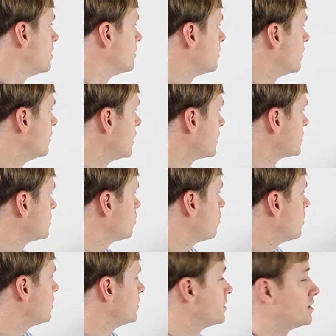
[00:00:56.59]
The next
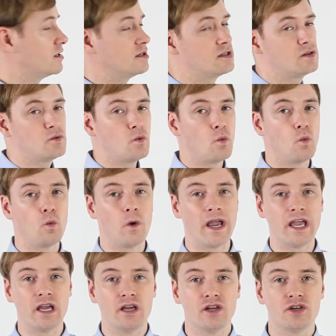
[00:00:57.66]
one is
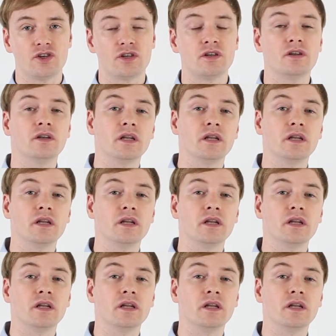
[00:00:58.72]
wage.